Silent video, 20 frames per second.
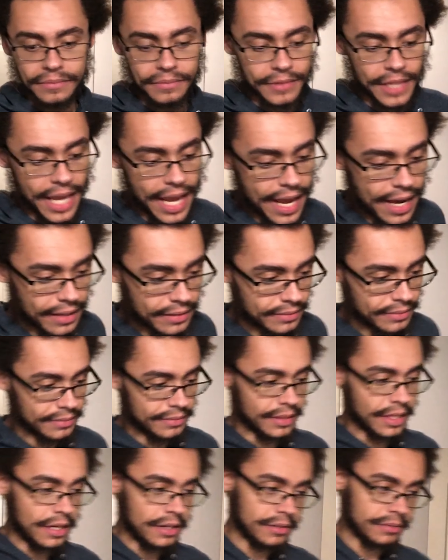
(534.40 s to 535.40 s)
yeah,
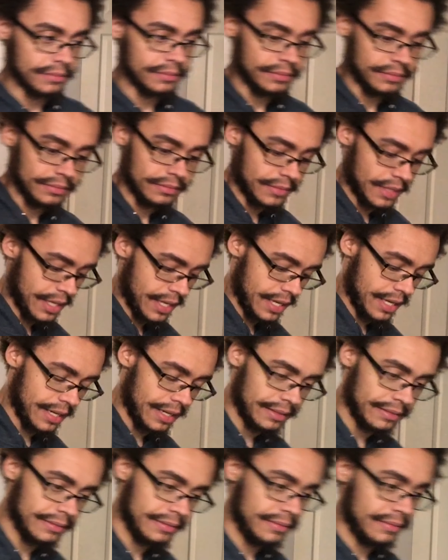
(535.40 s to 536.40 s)
no. Uh,
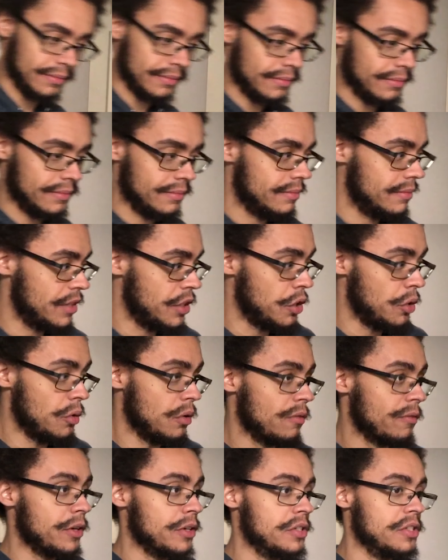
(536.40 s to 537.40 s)
the
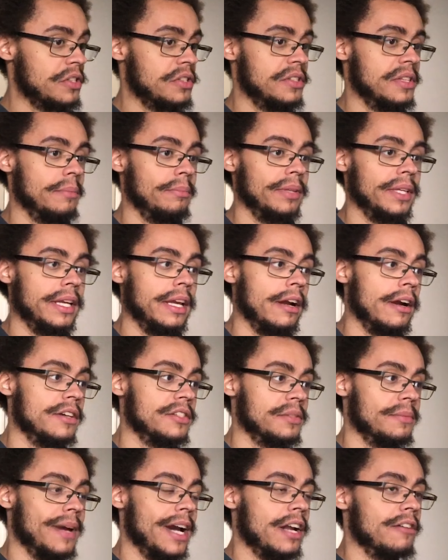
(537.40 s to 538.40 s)
universe is simply here as
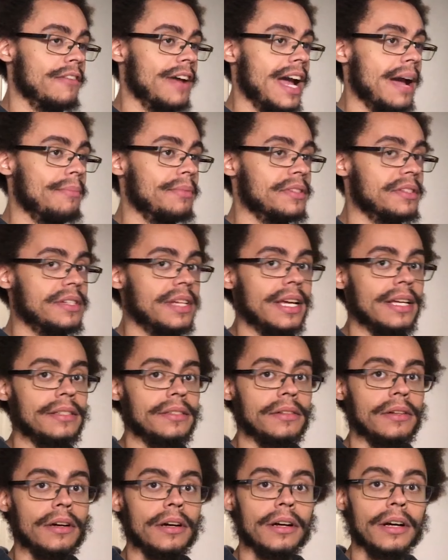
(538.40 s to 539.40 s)
a matter of happenstance,
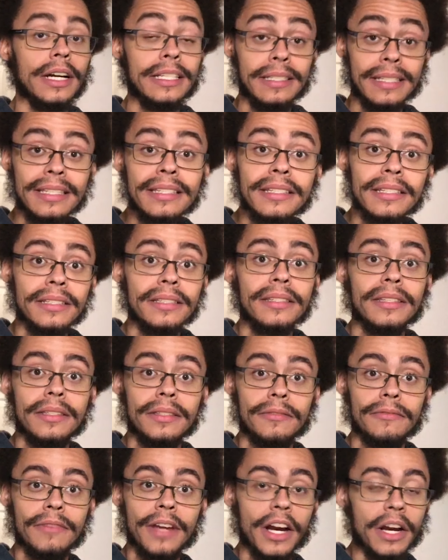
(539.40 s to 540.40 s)
and our existence
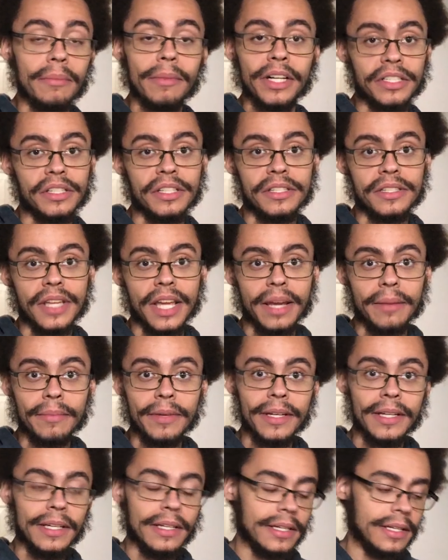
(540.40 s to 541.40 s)
is very much the same
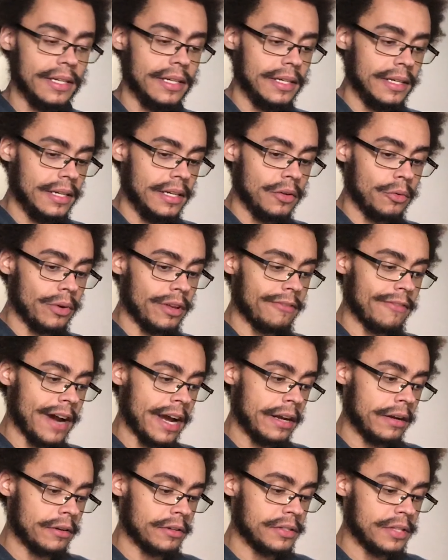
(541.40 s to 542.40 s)
we
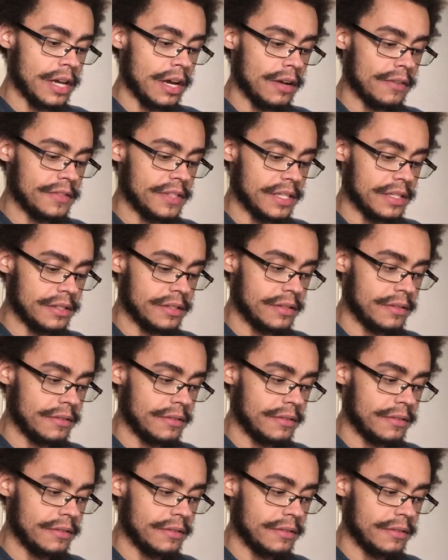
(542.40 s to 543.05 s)
find ourselves as